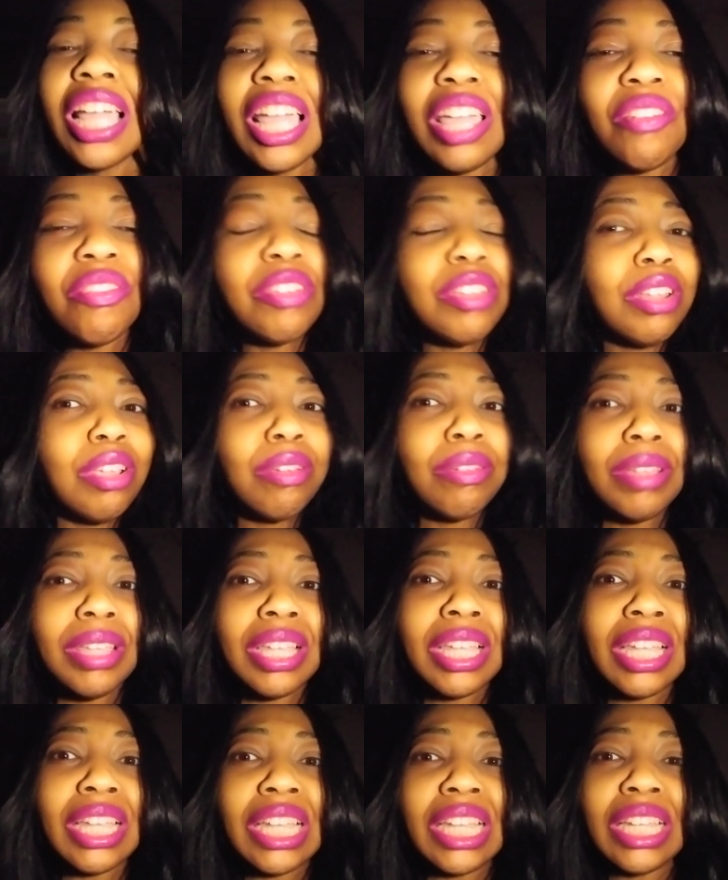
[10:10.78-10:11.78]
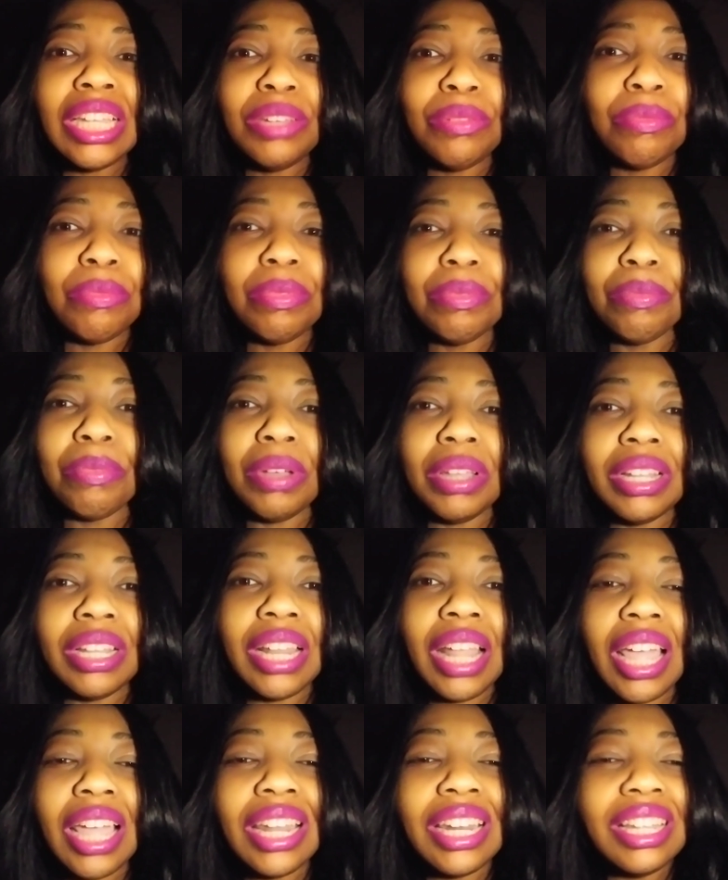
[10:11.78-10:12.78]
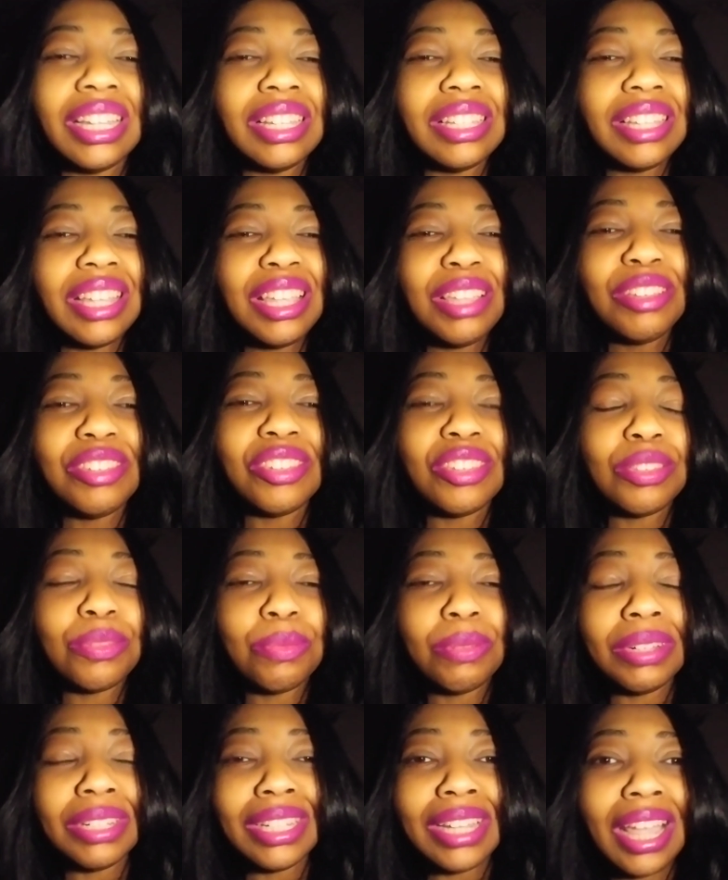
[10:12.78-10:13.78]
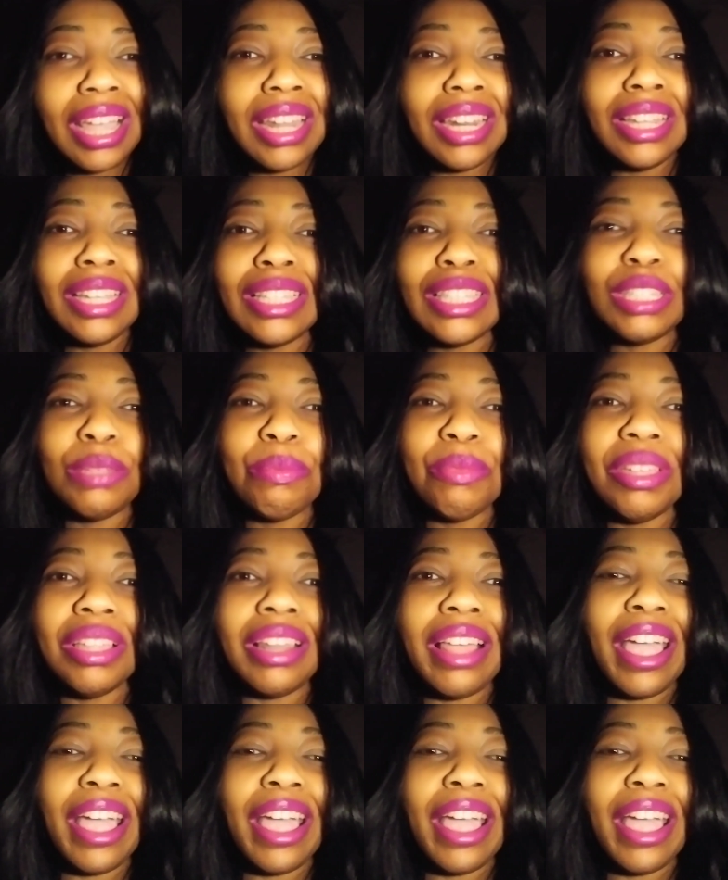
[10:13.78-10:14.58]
even though he just wasn't that into me.